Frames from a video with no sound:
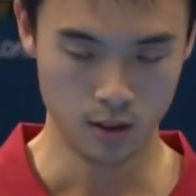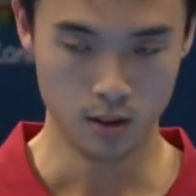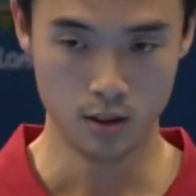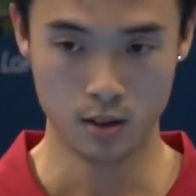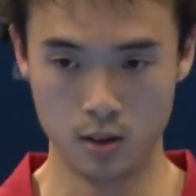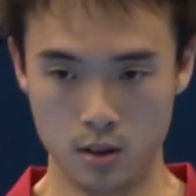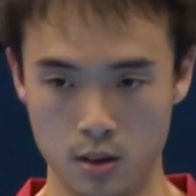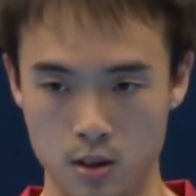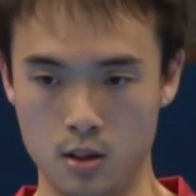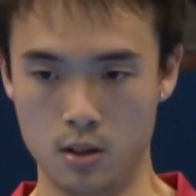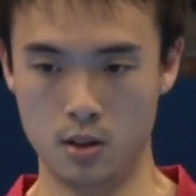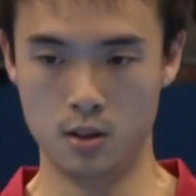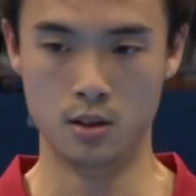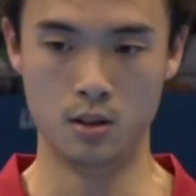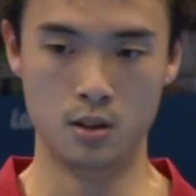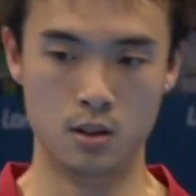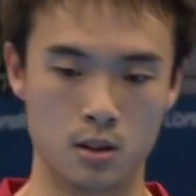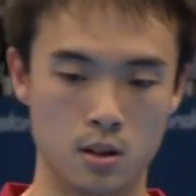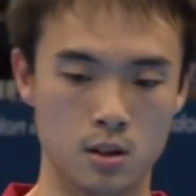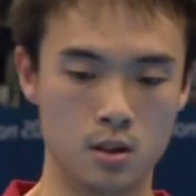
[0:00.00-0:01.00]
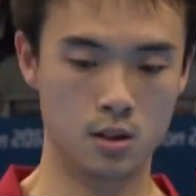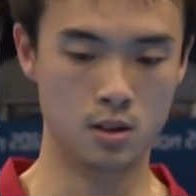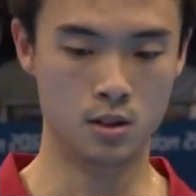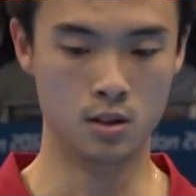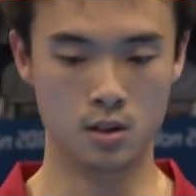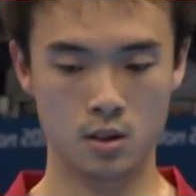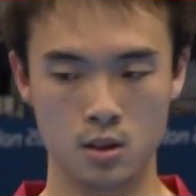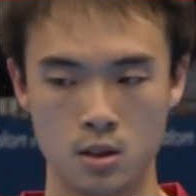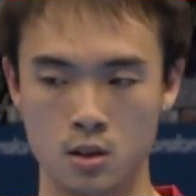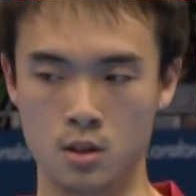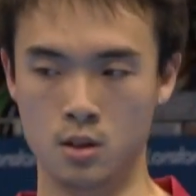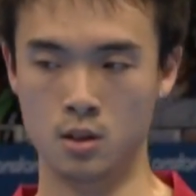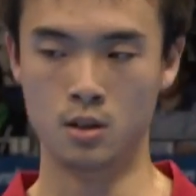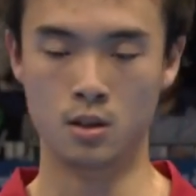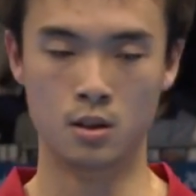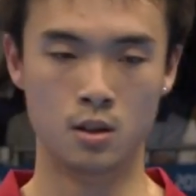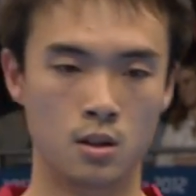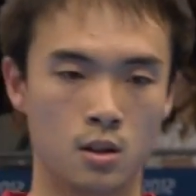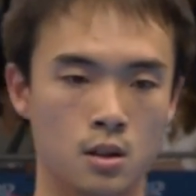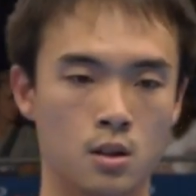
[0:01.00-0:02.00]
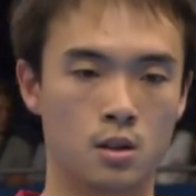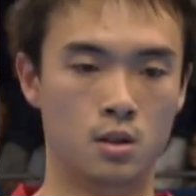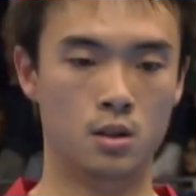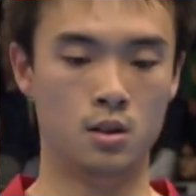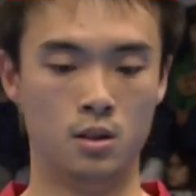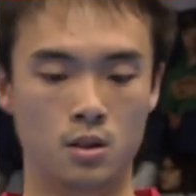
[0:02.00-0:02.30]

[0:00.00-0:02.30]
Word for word: as quickly as it does to one another but it's